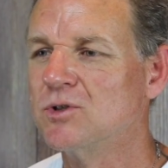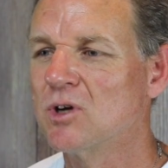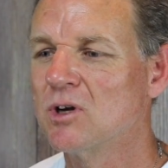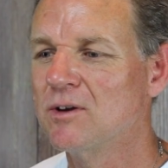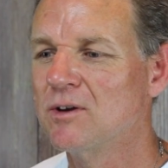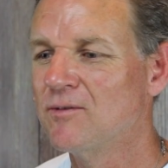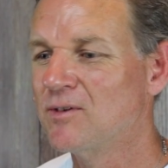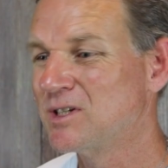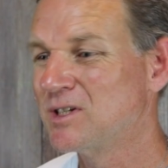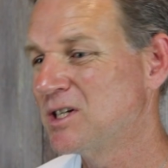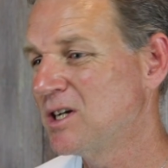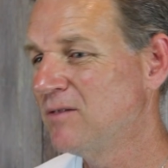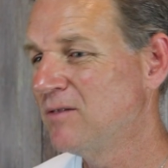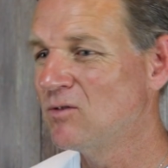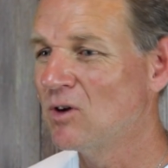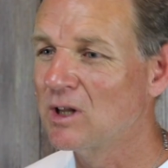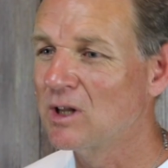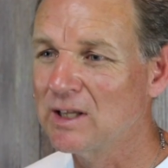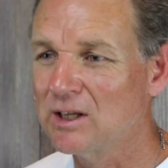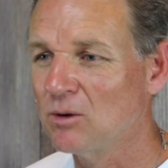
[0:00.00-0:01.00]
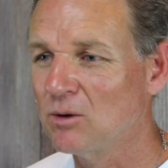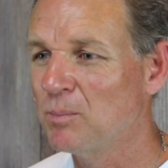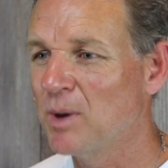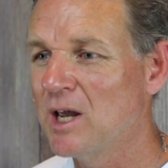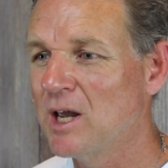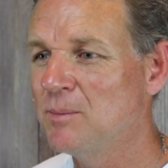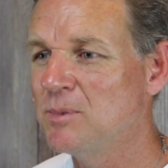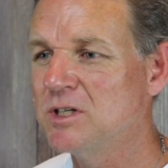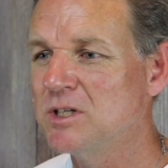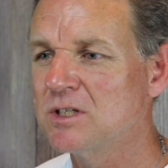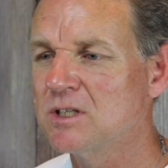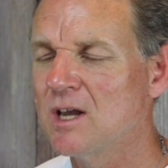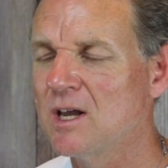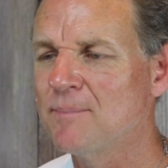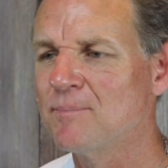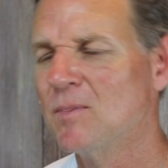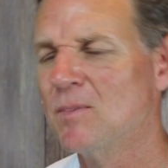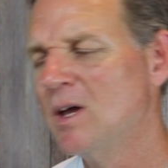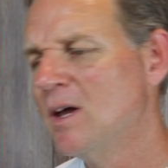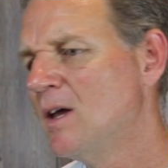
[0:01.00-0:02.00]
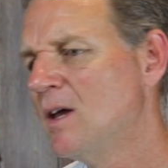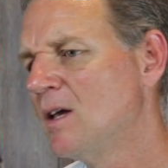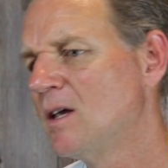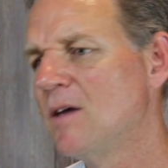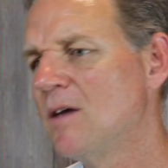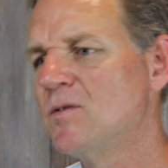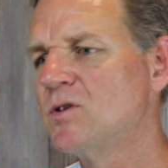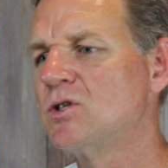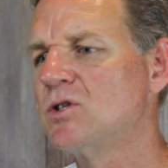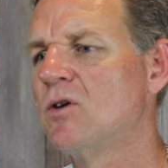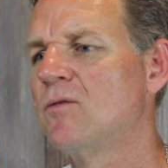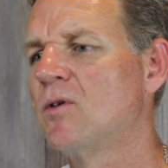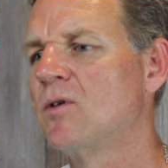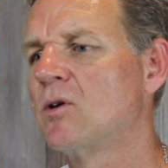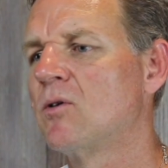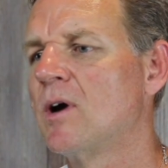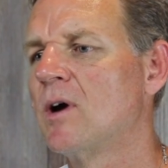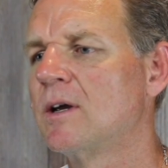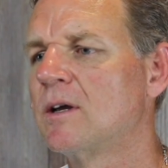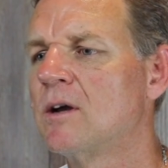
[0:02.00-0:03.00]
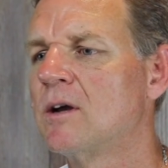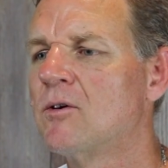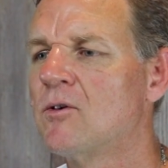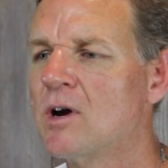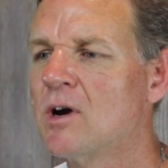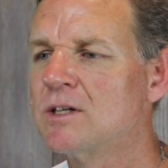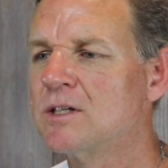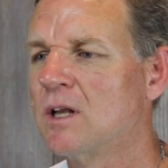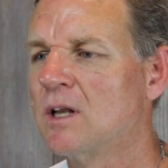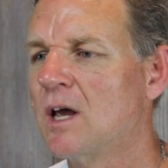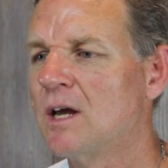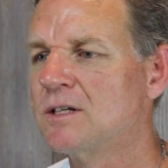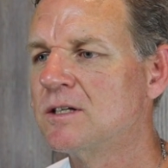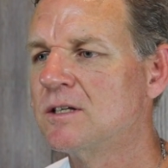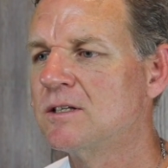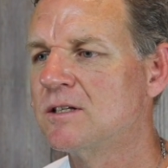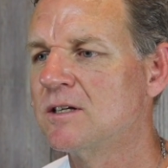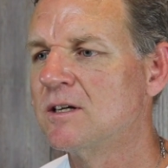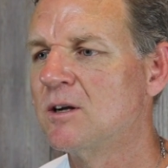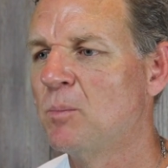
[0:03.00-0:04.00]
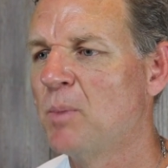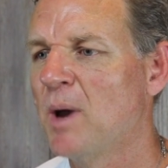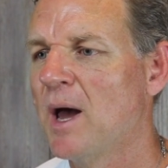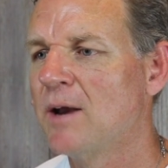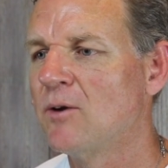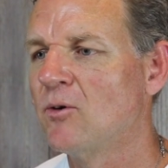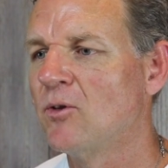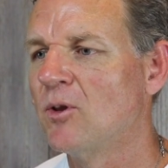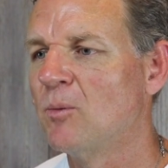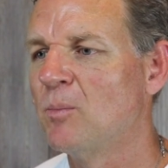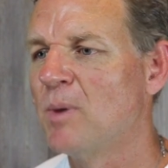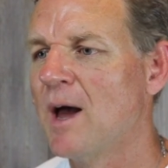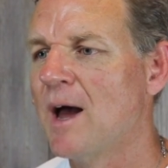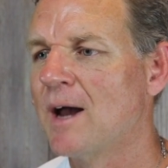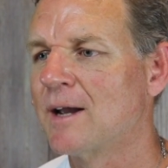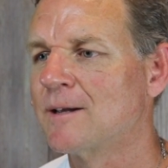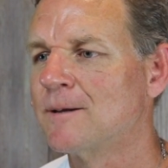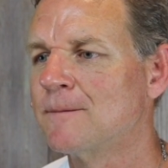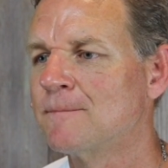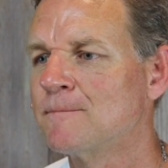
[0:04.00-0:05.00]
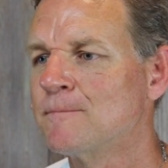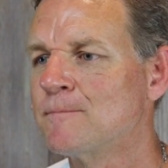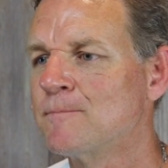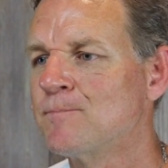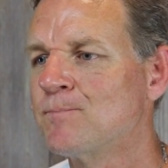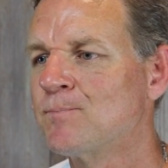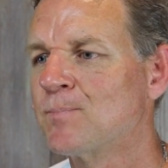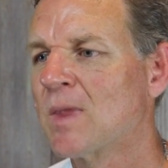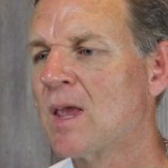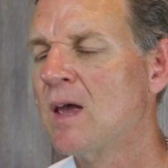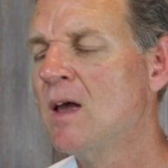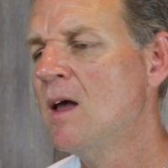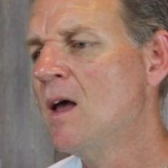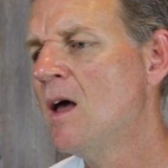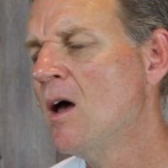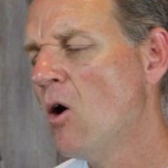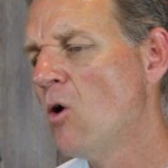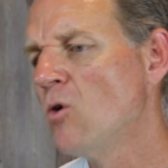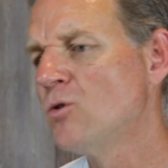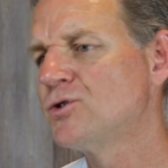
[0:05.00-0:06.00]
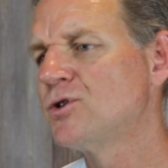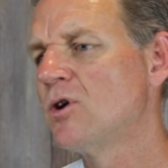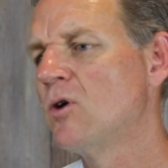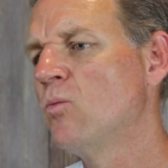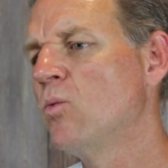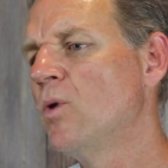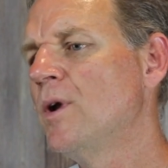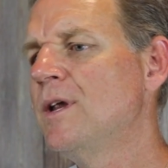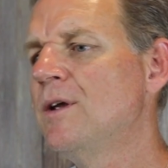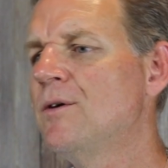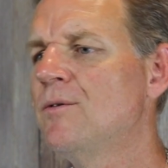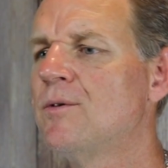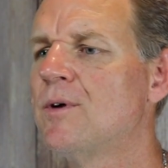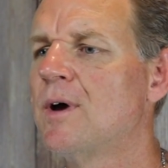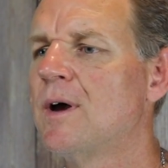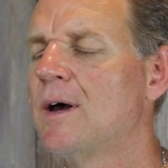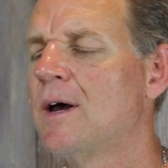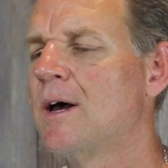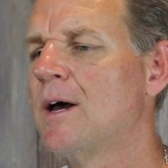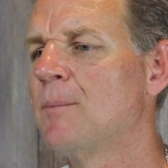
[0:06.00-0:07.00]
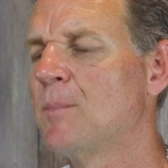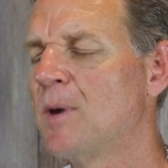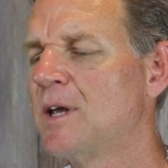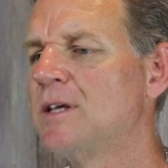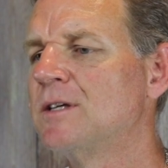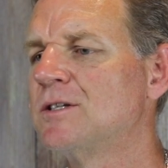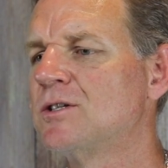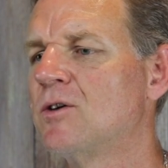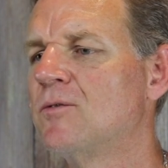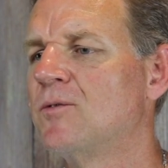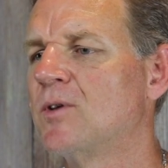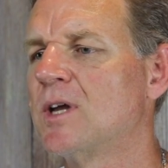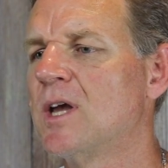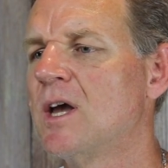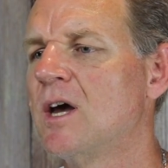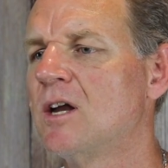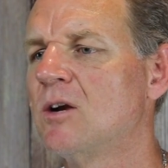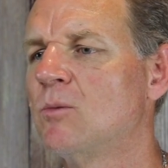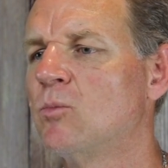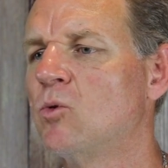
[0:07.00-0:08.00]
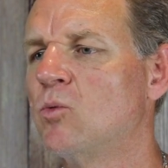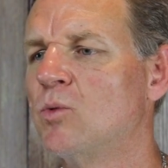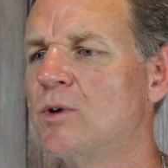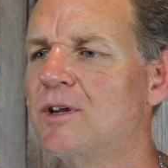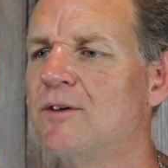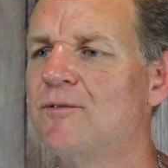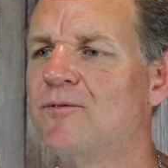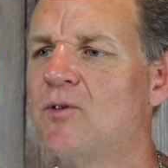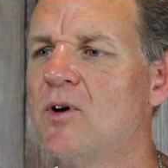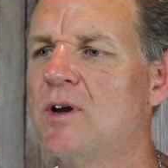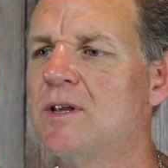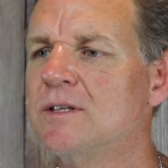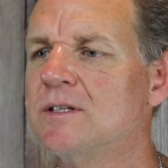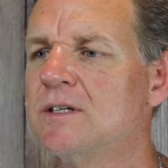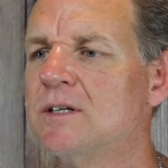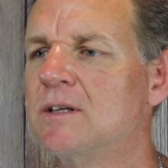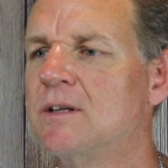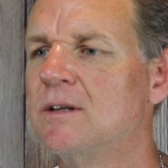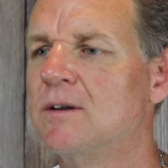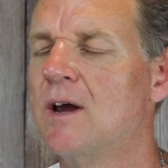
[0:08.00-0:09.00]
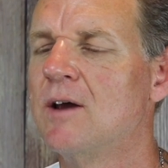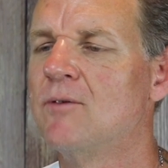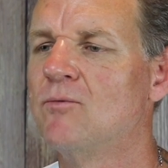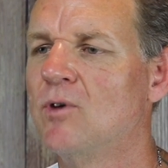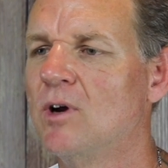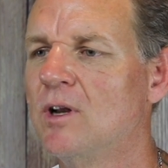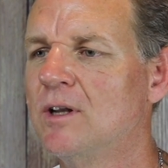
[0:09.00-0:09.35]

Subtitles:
So you've achieved a little baby step, give yourself a great congratulations and a pat on the back. Also, when you make yourself accountable with your friends and